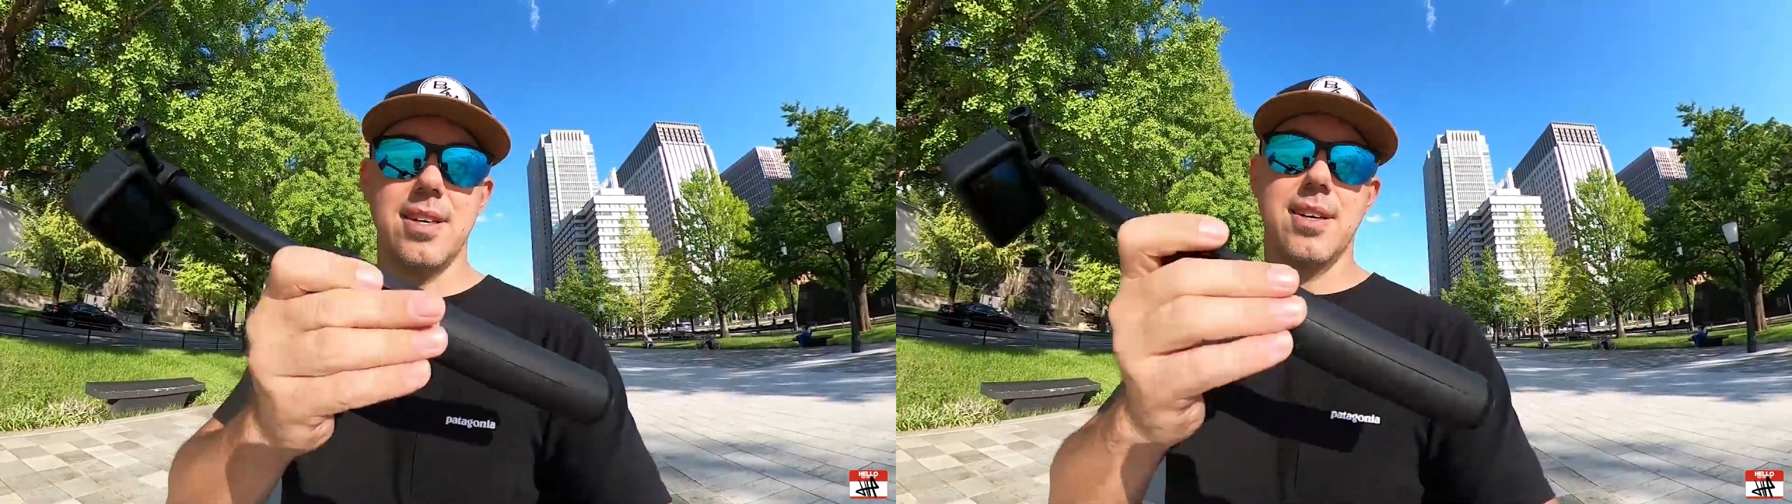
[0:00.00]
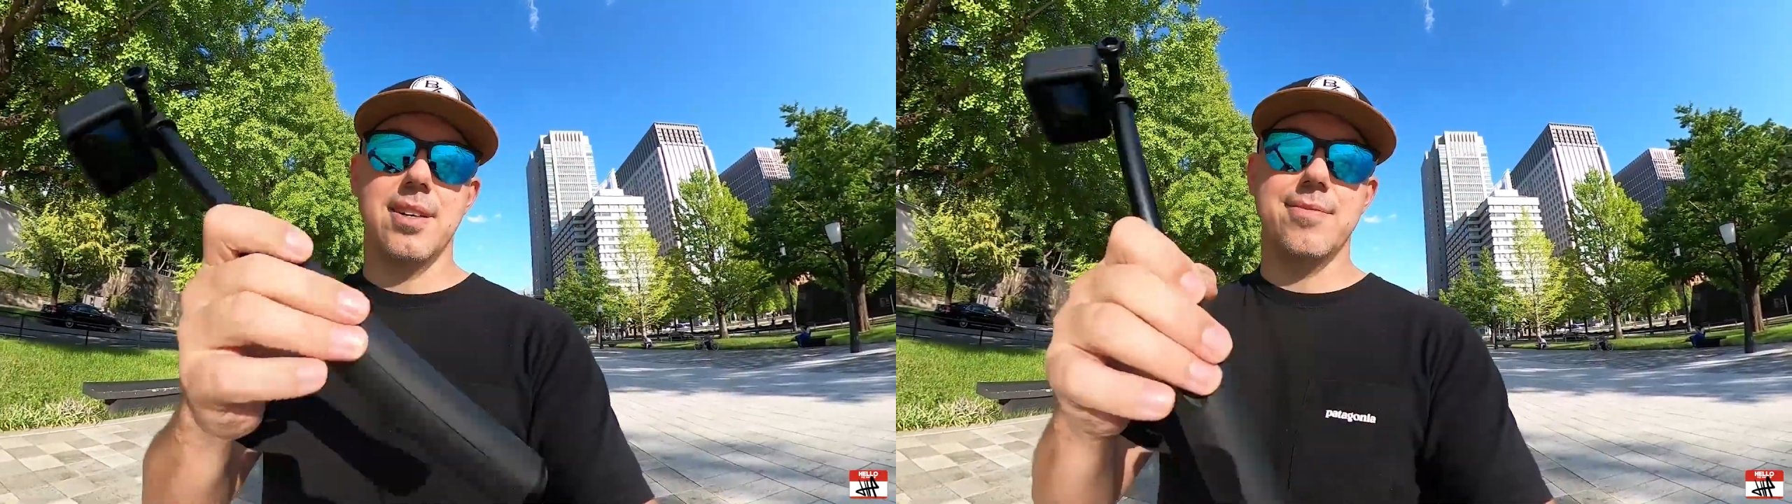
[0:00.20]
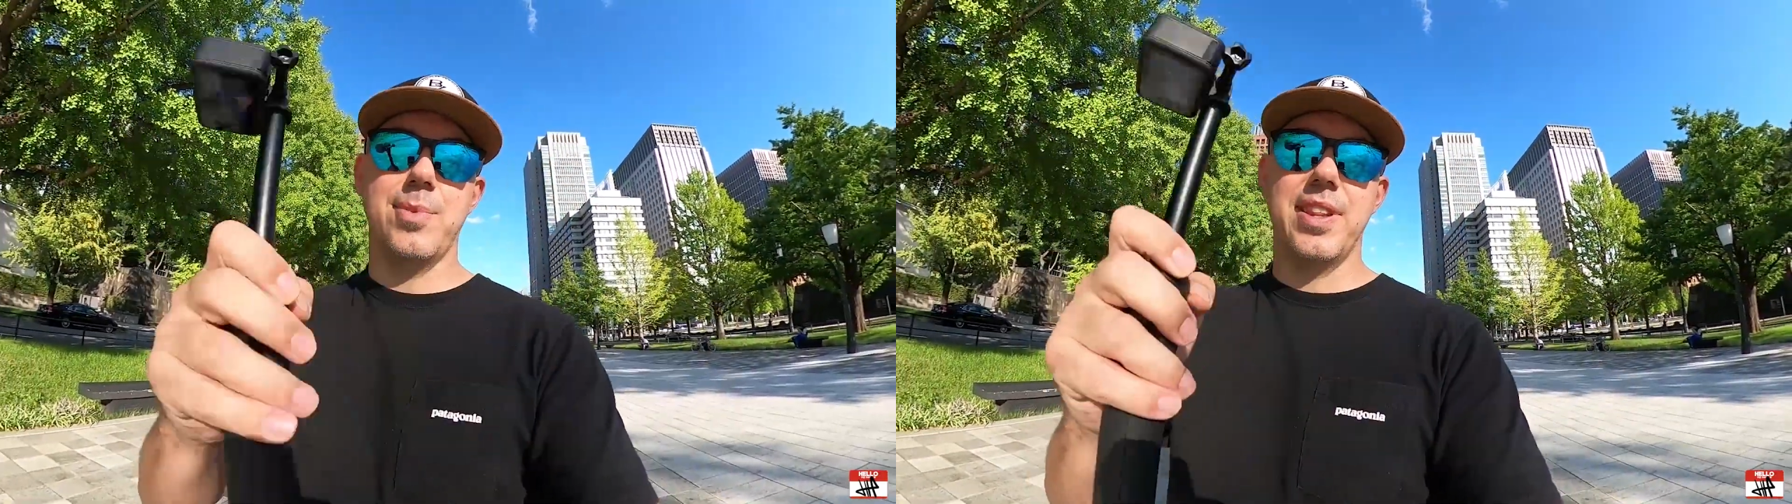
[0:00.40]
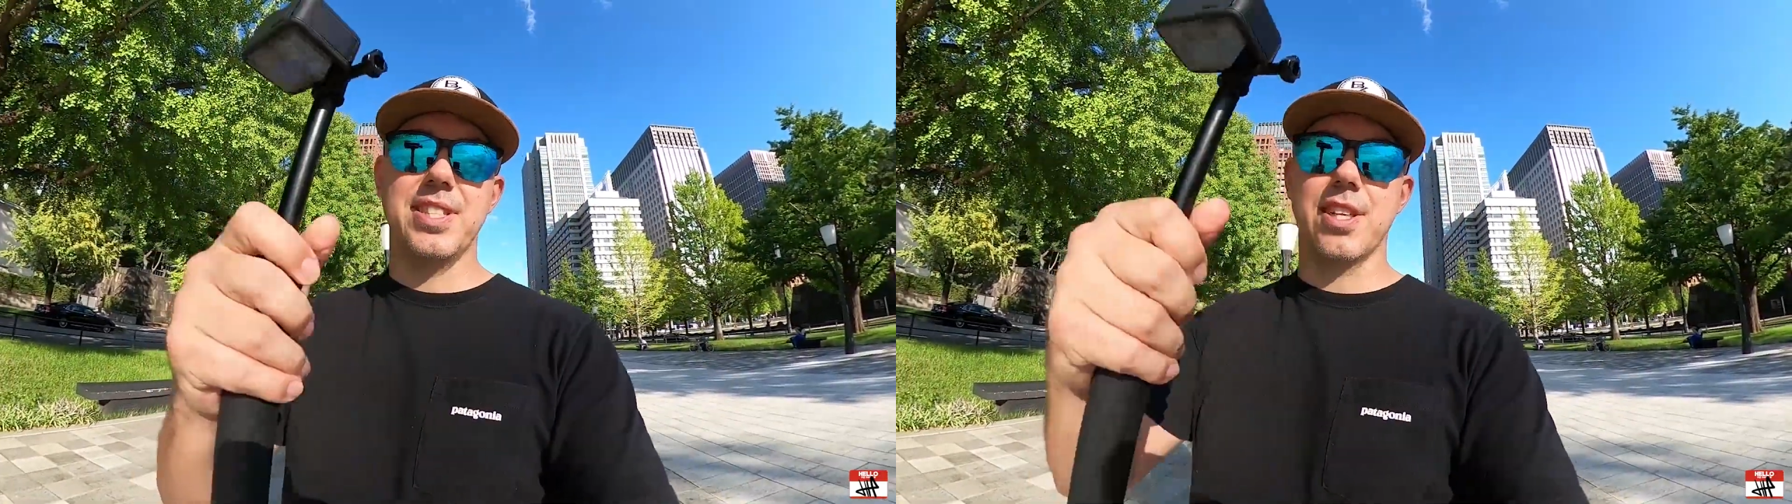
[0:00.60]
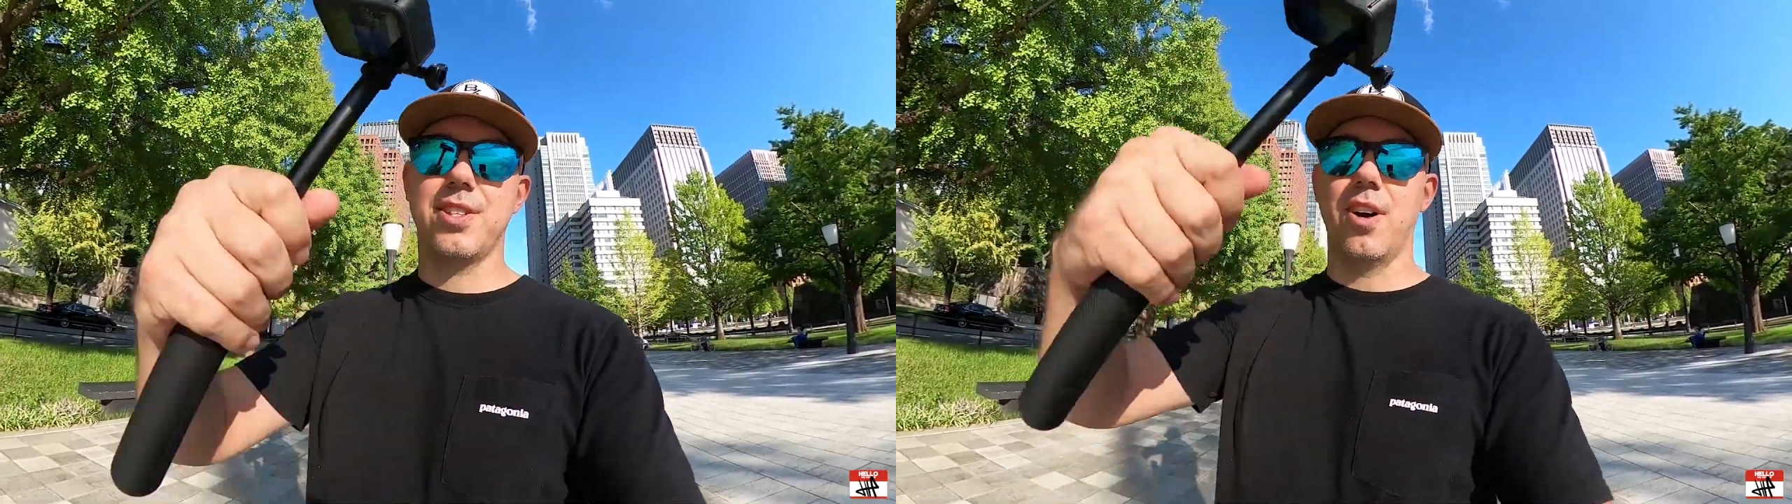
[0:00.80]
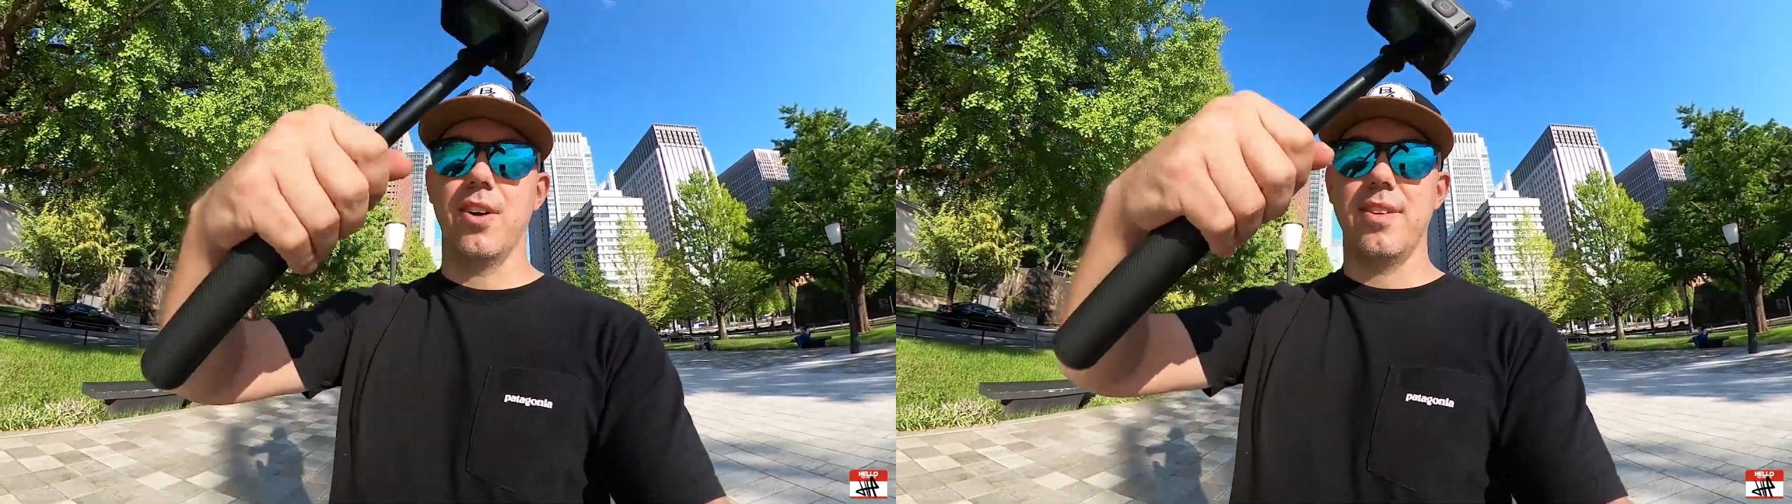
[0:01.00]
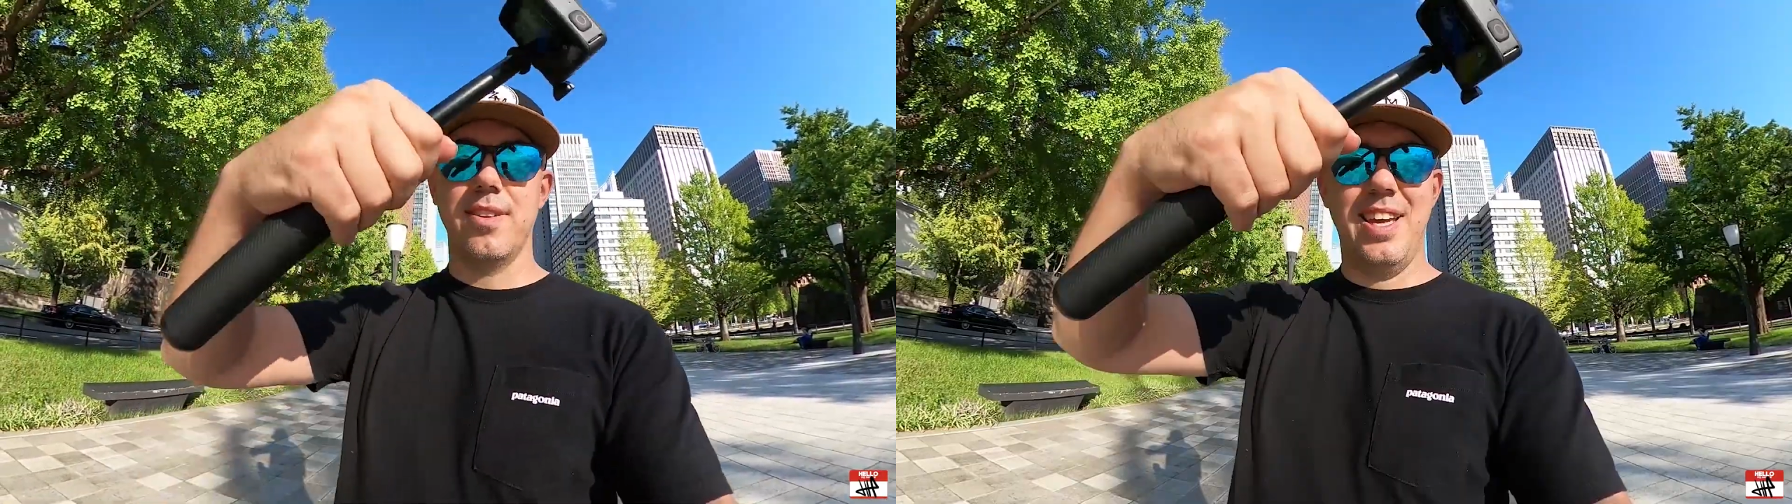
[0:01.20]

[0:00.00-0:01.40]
what are these things called?